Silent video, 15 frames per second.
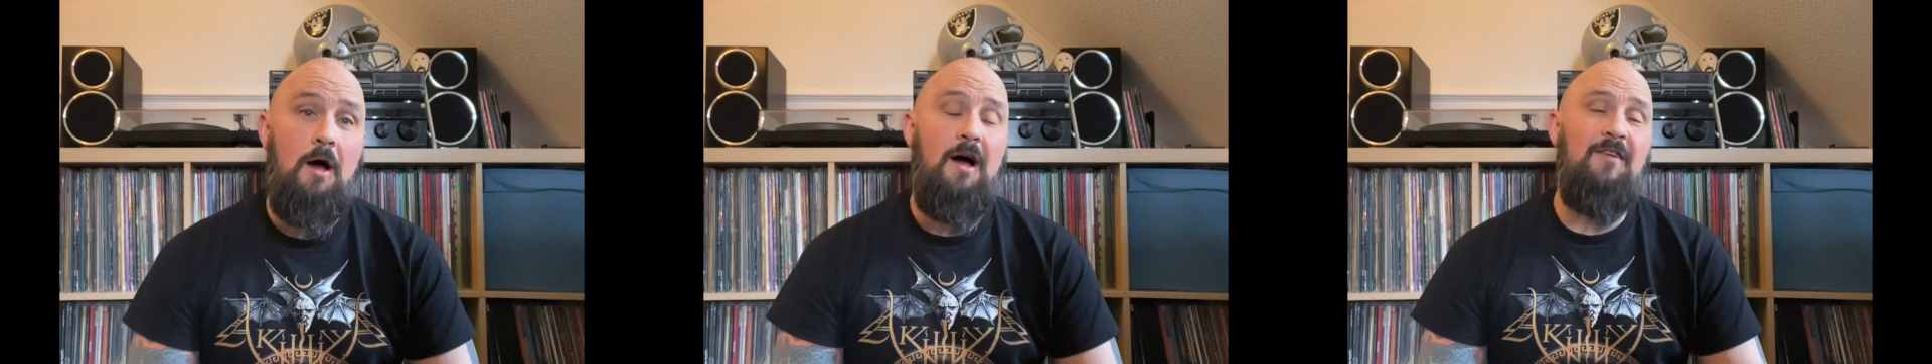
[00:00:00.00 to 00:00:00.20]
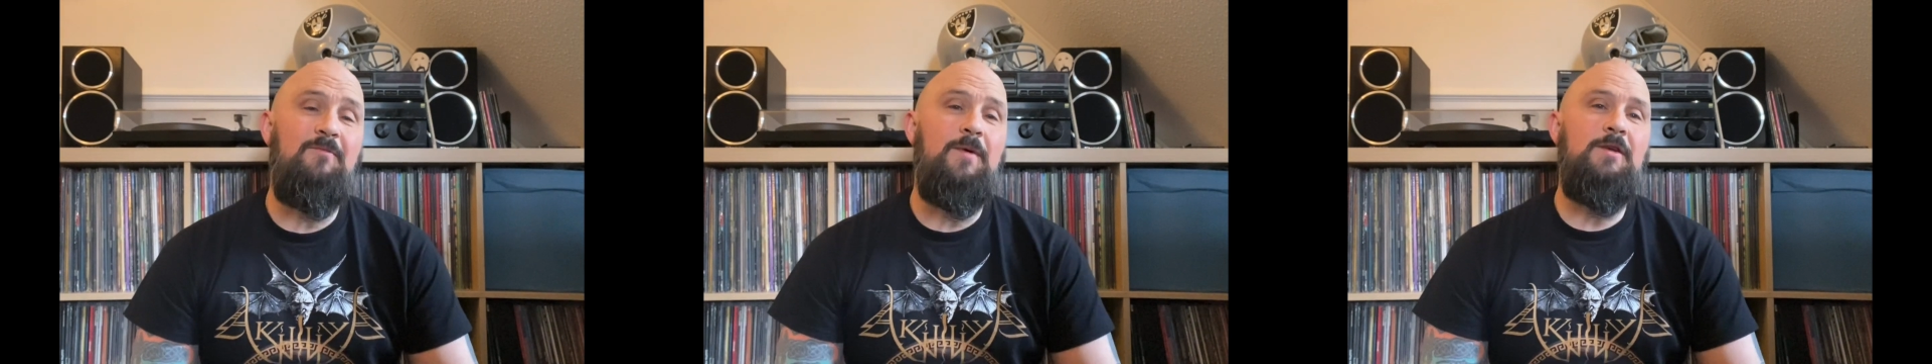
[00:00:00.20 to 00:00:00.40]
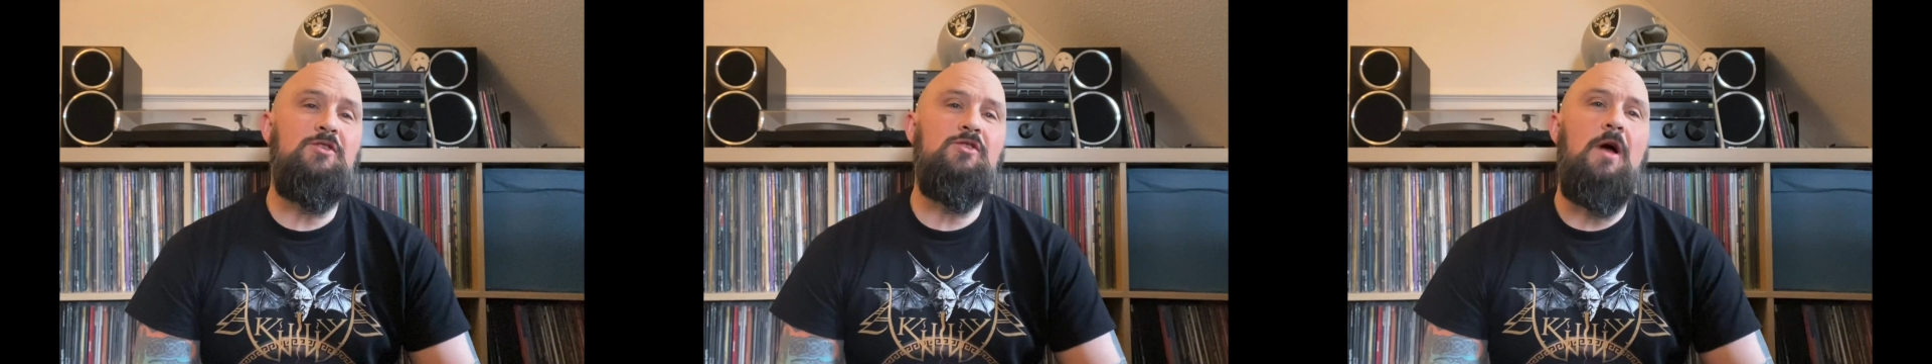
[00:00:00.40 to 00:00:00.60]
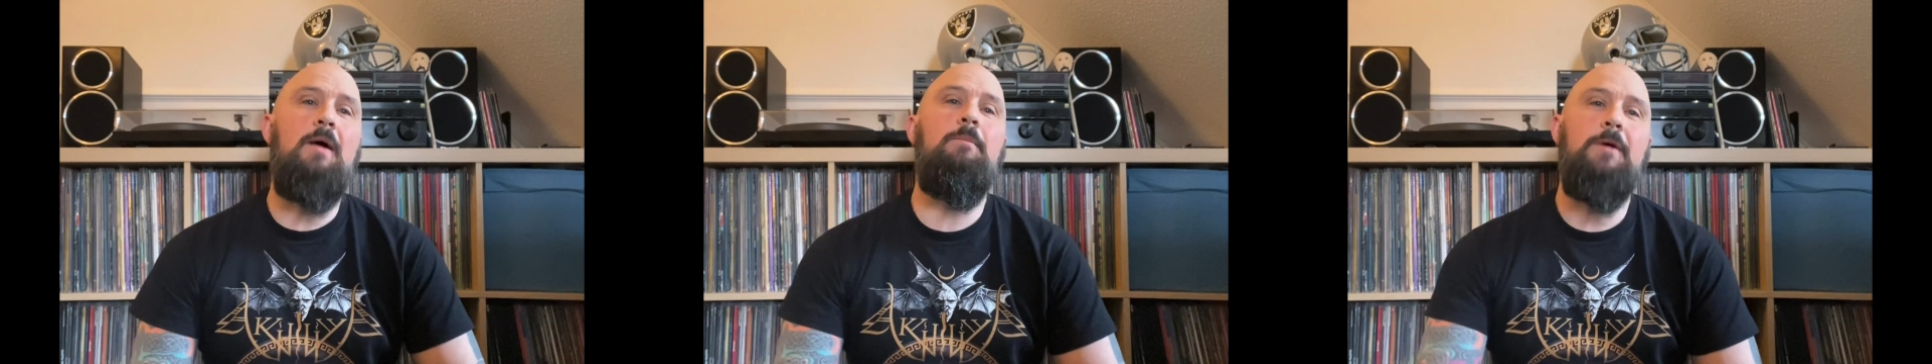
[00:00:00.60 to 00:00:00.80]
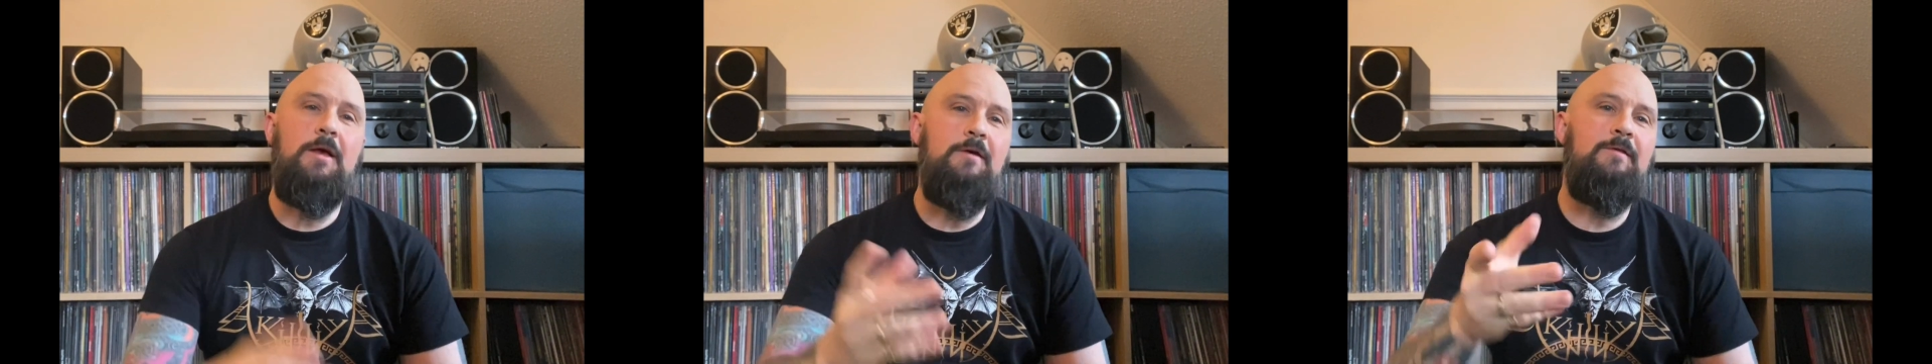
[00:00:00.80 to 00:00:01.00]
I've been trying,
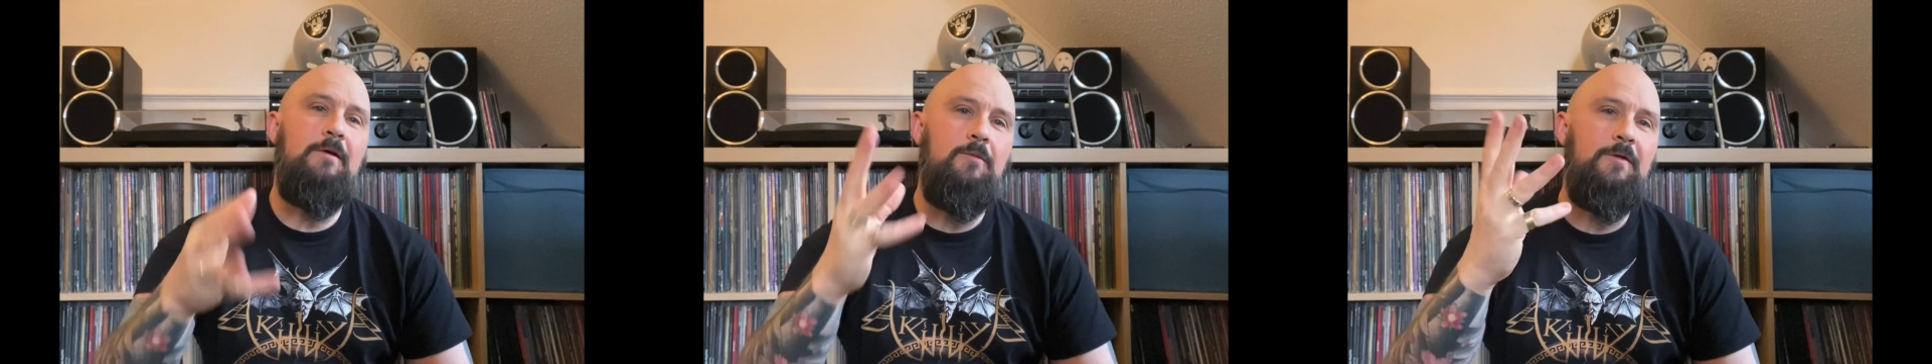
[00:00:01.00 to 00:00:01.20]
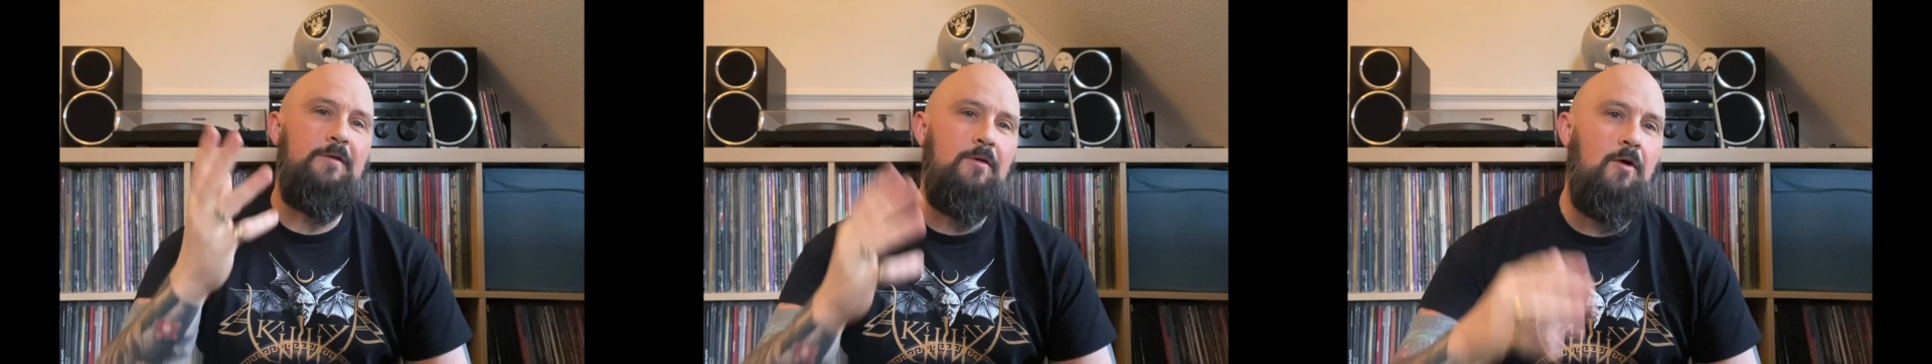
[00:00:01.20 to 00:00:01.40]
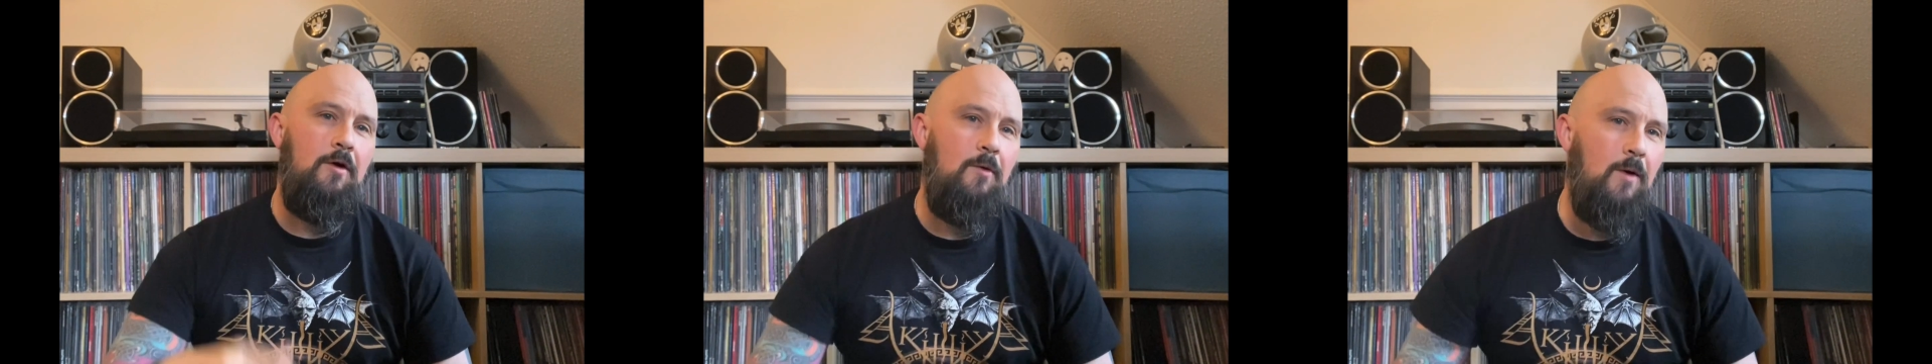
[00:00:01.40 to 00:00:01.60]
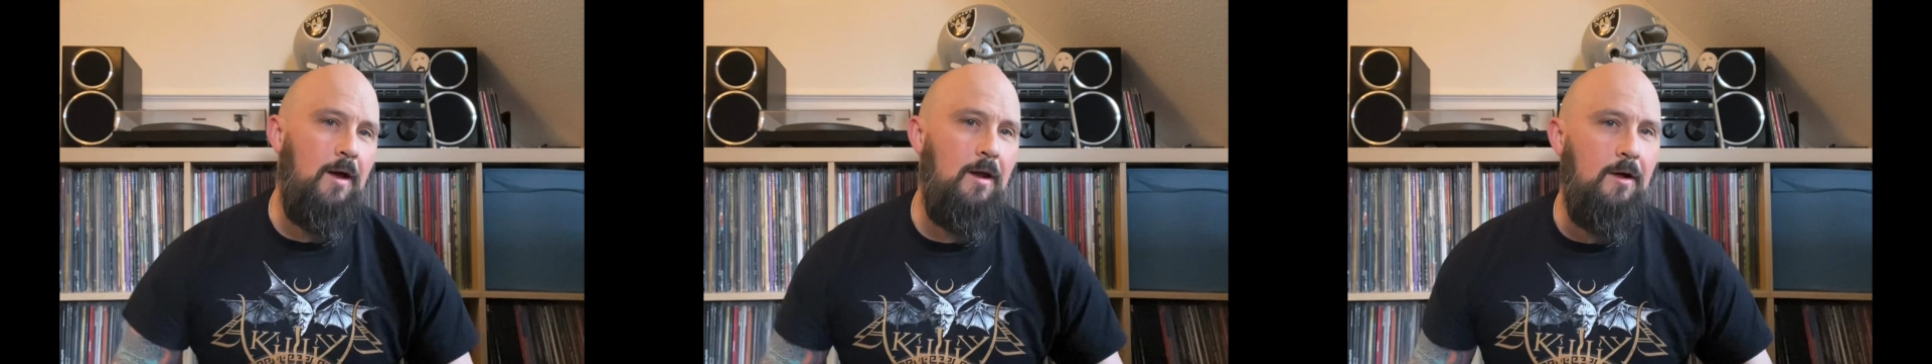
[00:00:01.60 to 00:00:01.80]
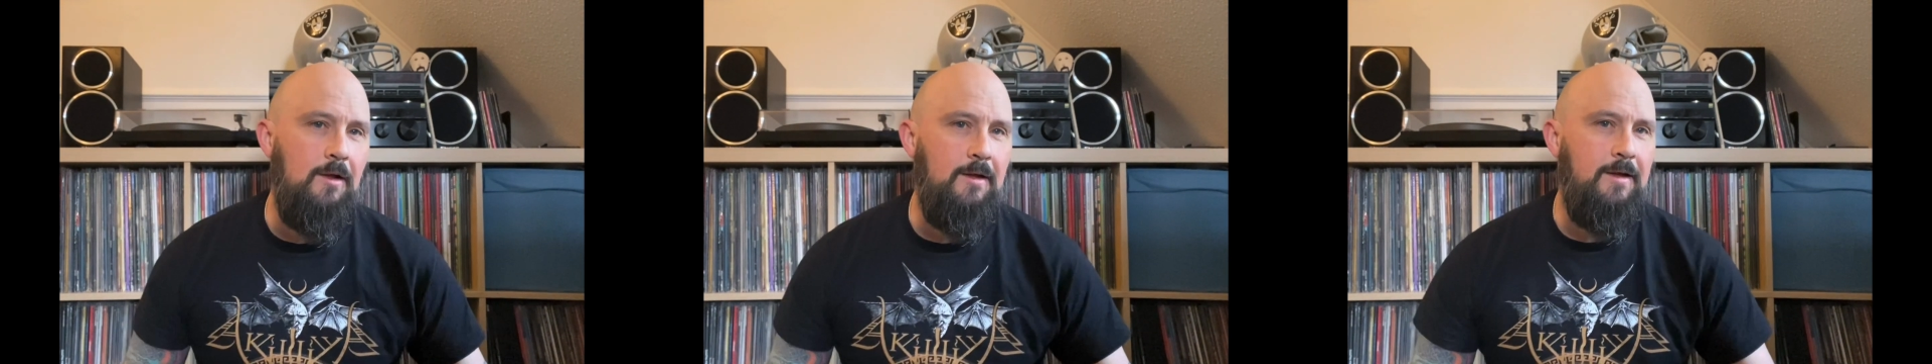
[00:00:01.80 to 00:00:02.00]
because I was going away
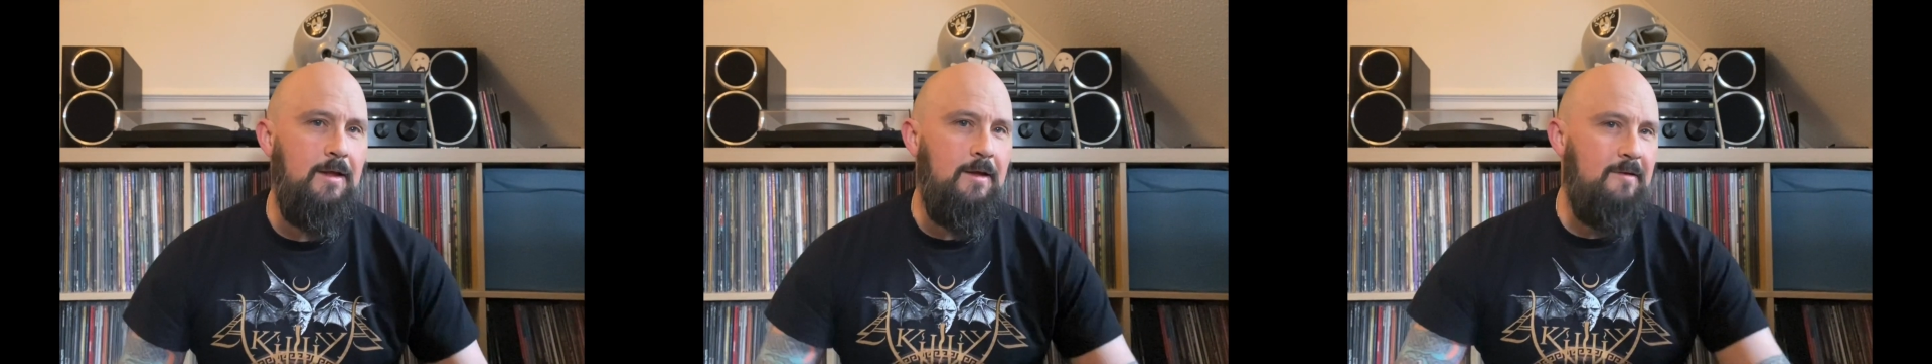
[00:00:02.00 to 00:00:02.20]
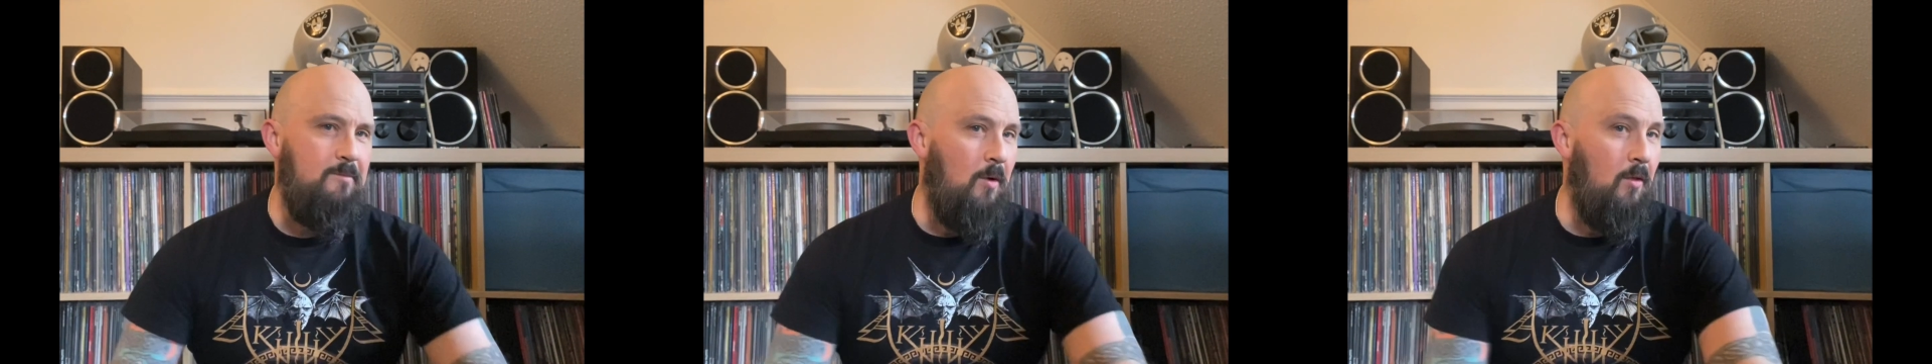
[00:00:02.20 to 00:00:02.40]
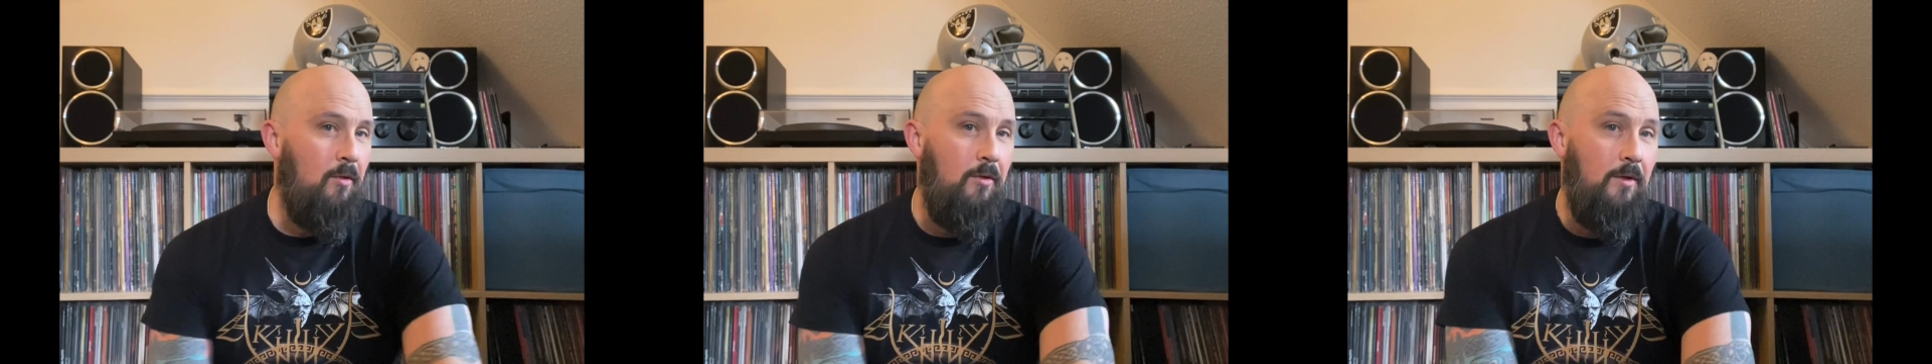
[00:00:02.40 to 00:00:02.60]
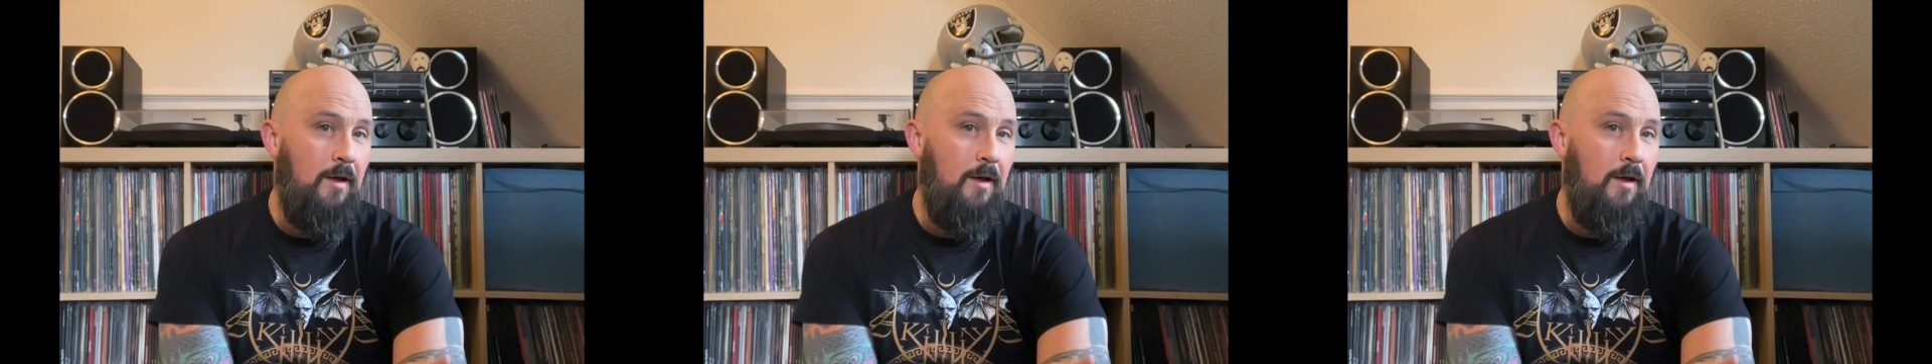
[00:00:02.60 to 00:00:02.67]
on holiday this month.